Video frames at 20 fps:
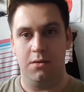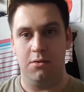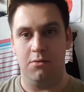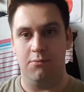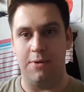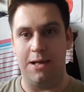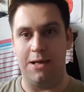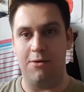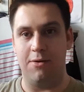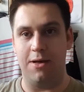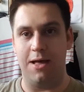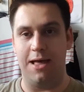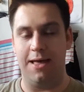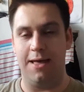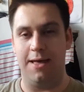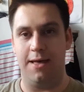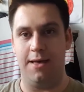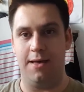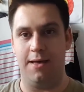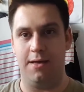Well,
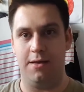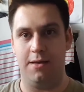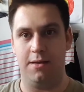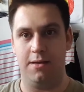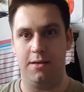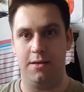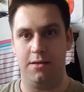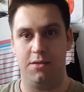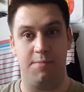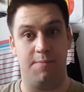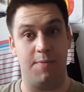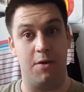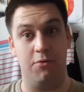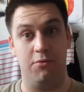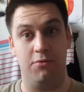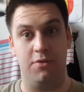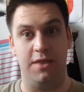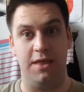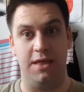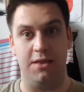I
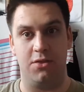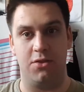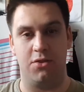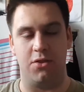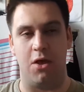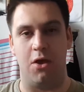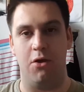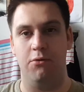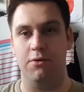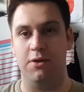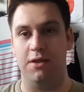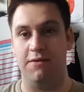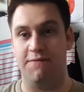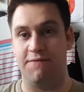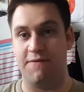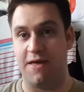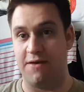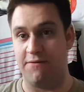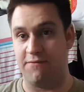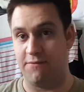suppose it's only
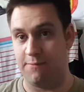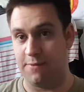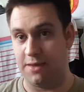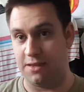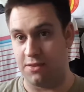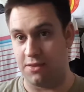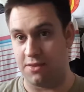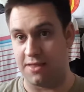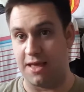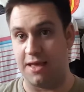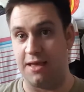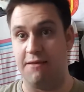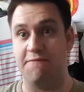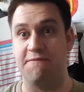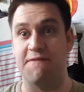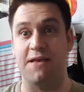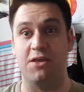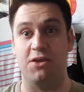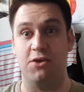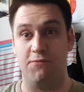fair for me to say
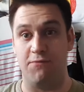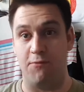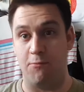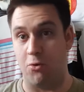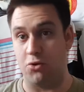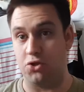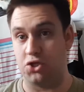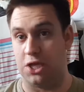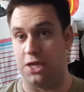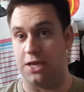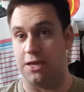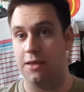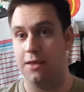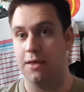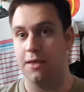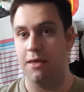thank you for watching.